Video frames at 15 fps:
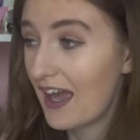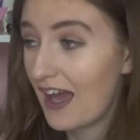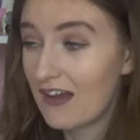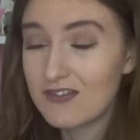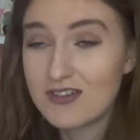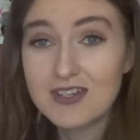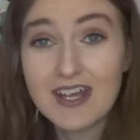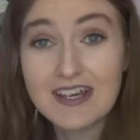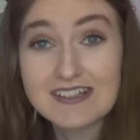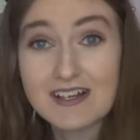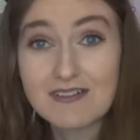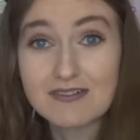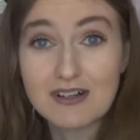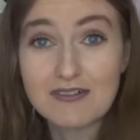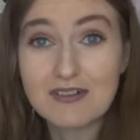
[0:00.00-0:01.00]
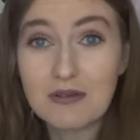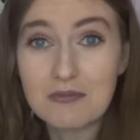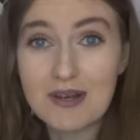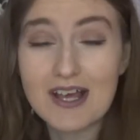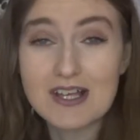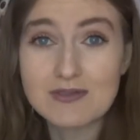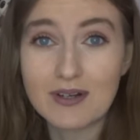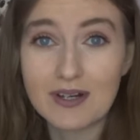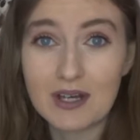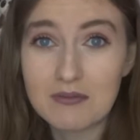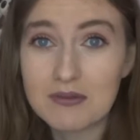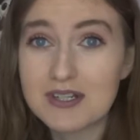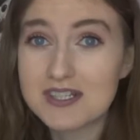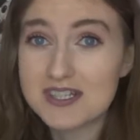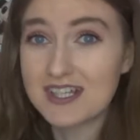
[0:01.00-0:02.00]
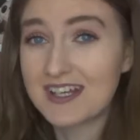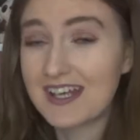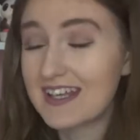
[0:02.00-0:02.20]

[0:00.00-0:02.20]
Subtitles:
a few days after I film the next one I'm going to turn